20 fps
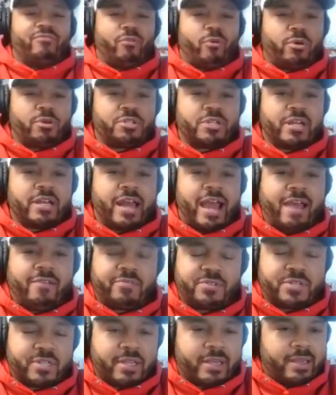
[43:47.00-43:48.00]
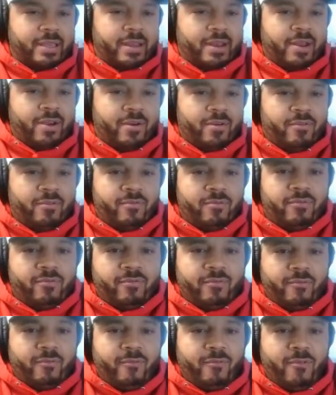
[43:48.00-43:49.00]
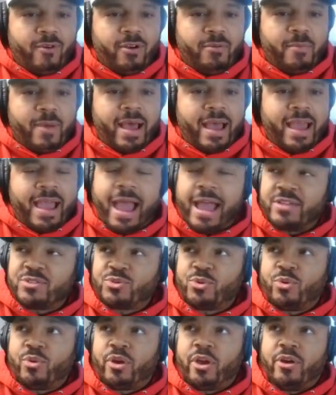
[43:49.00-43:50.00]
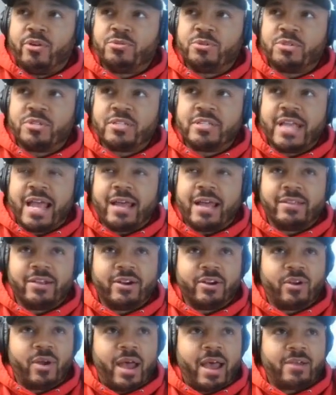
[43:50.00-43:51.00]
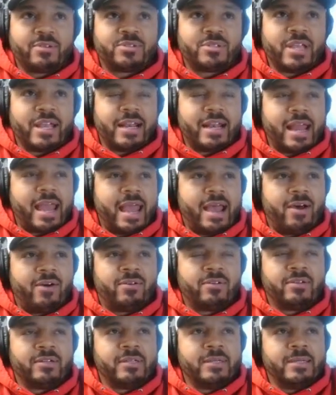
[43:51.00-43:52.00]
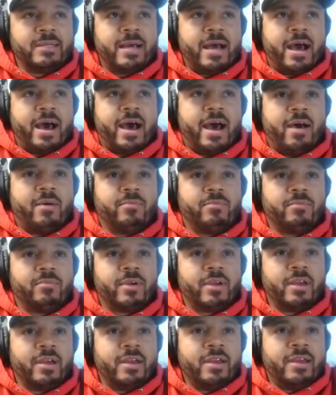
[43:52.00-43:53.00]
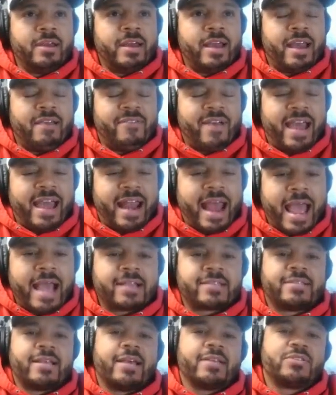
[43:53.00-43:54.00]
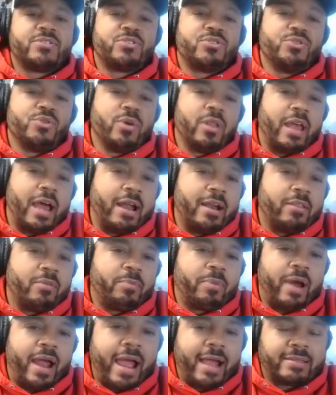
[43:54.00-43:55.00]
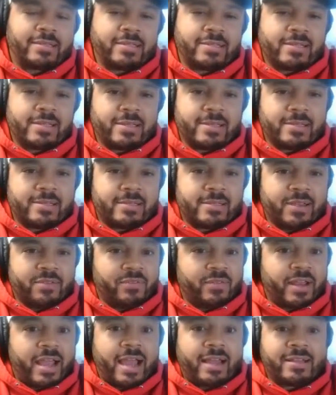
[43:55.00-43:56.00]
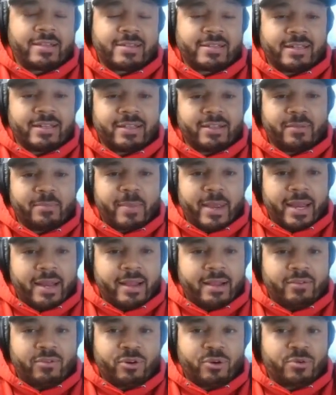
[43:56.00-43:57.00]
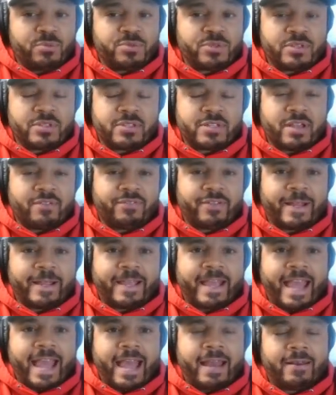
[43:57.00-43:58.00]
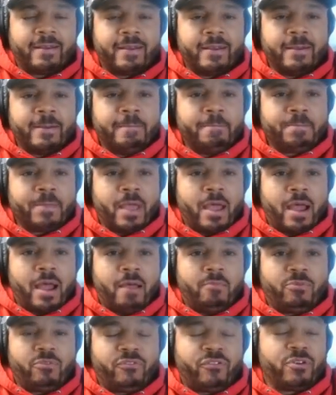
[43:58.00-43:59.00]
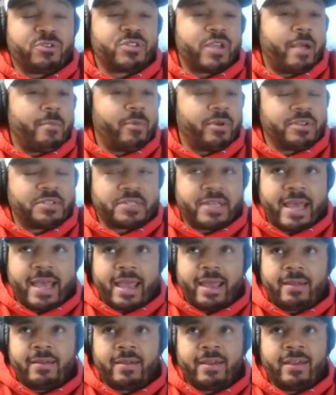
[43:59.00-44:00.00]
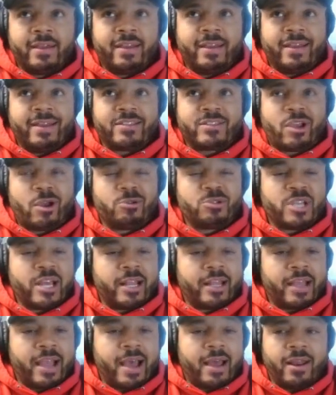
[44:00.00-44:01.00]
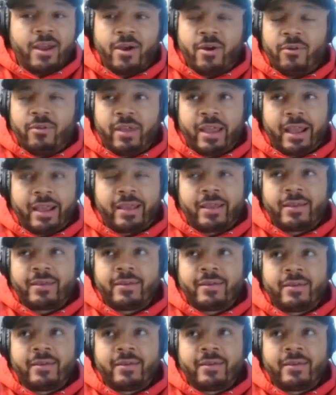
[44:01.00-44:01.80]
fortunate. Obviously, you know, one of my high school coaches is down there at Ohio State now. I've had access to a lot of the practices, even gotten to sit in the meeting rooms and stuff like that. The first thing I'm going to say is Coach Eliano, like,